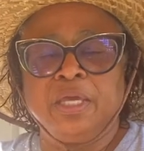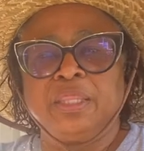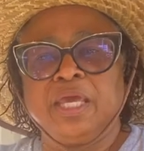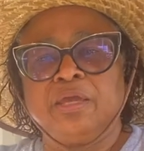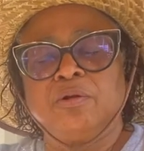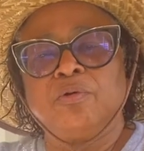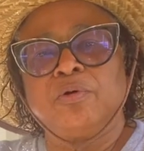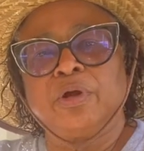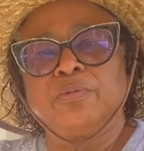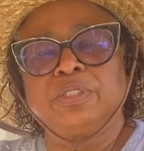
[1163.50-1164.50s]
Thank you,
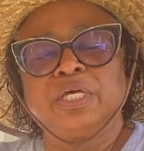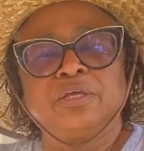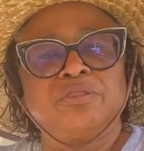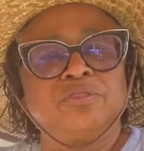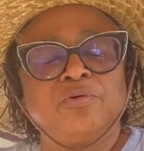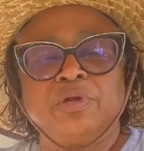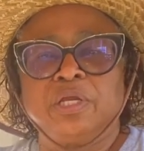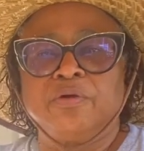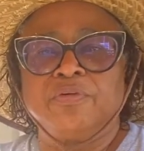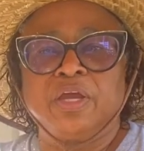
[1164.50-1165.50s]
Lord. We take
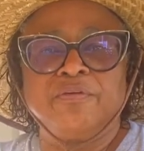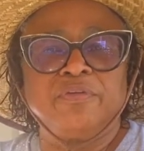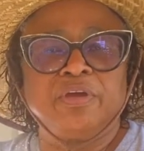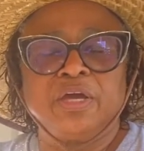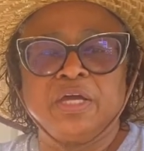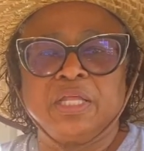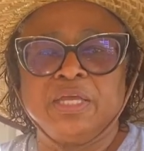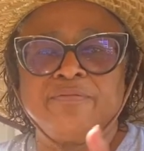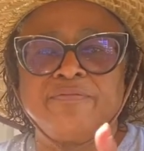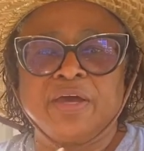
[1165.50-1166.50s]
authority over every
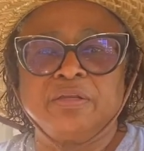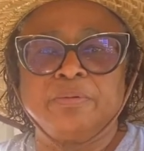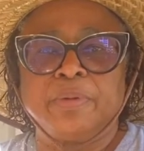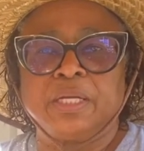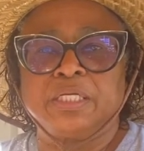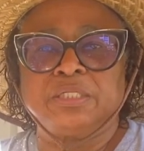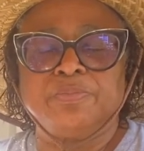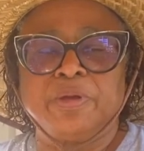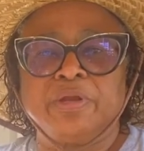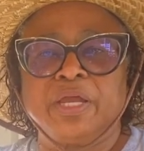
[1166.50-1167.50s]
unclean, foul, demonic
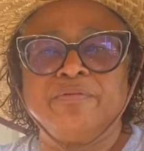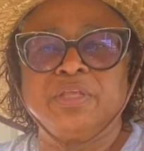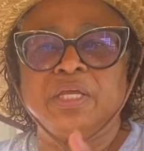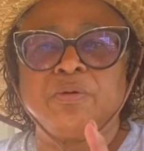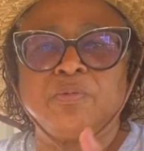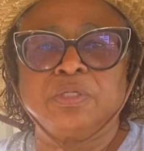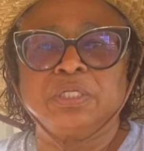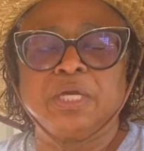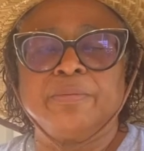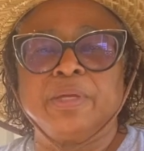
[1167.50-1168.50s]
spirit, everything that wants to
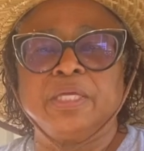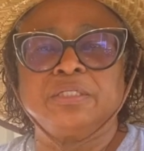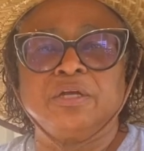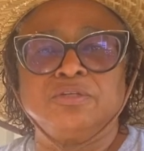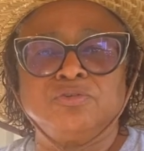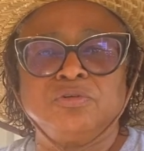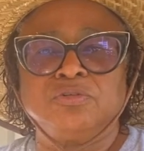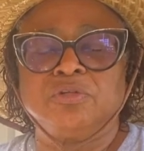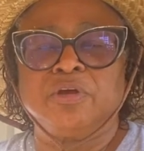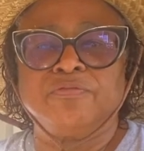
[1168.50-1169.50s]
come against our
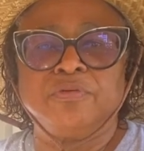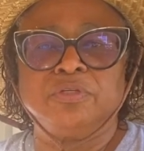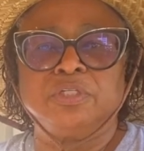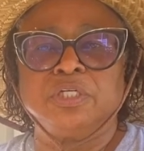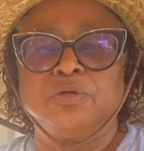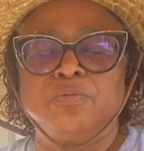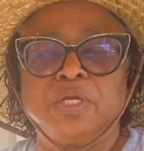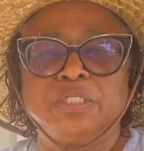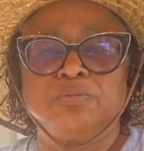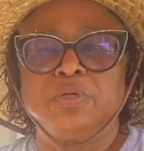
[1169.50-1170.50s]
children, our future
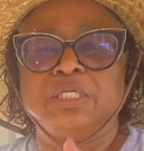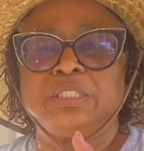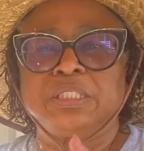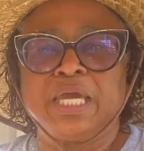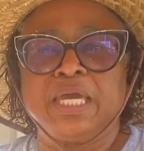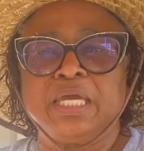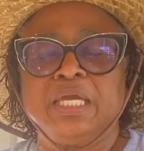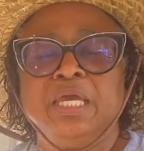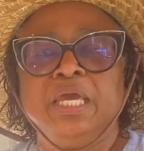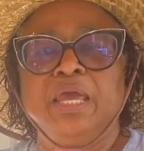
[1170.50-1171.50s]
generation. We take it
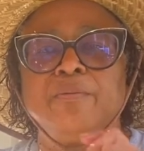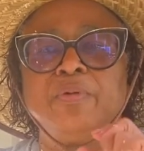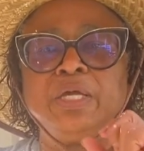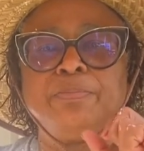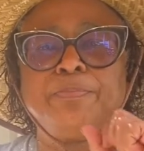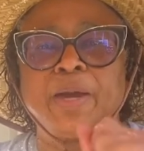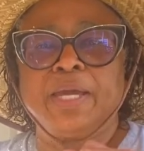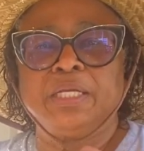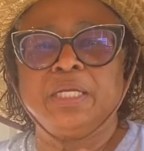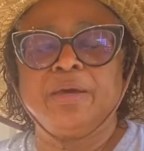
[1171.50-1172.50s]
and we
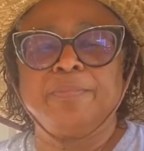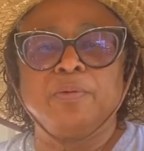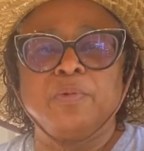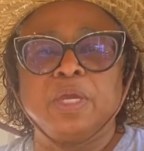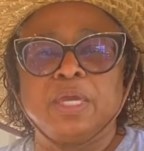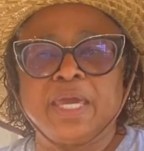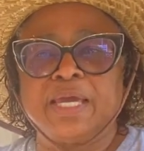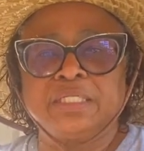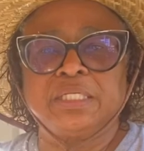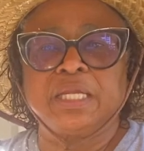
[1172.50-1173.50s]
bind it up and we
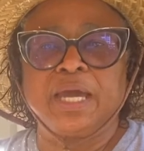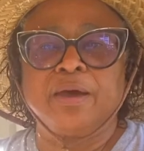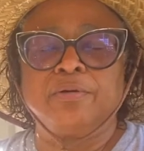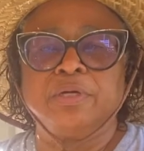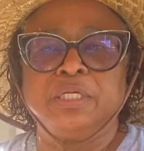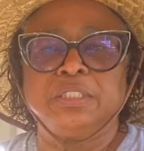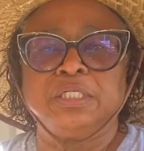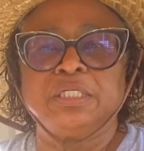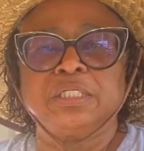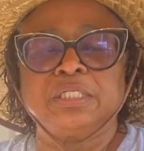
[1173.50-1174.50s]
cast it out in
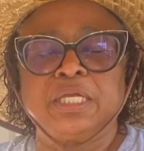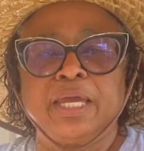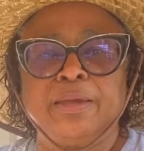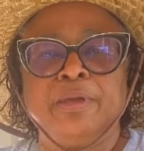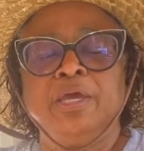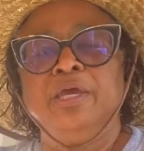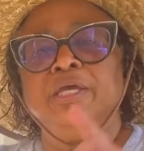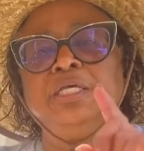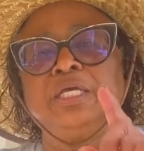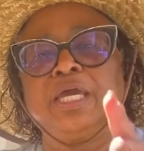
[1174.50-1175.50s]
Jesus' name
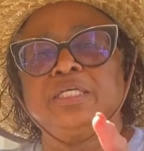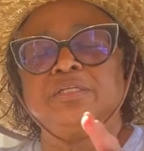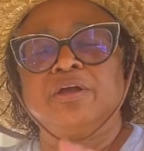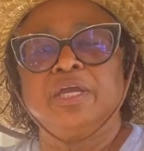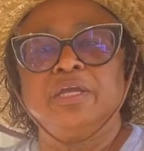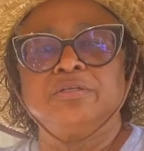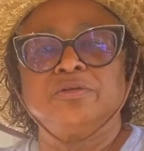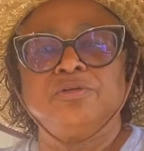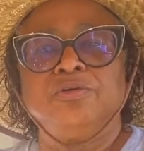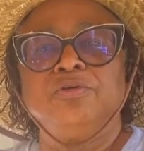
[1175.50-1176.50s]
cast our cares
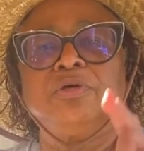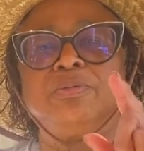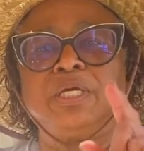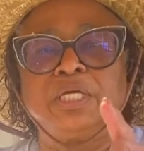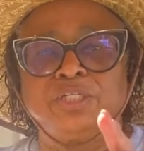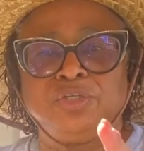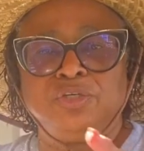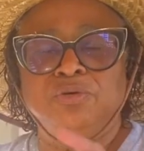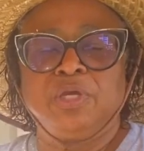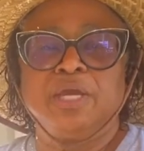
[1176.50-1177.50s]
on you because
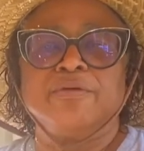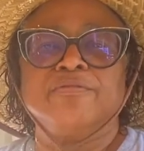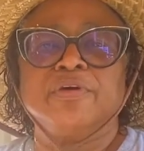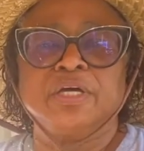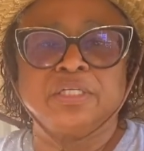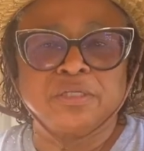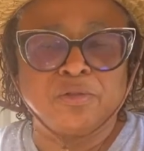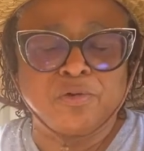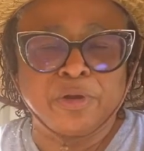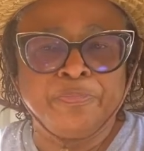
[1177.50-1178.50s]
you care for us,
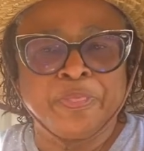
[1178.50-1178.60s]
Lord.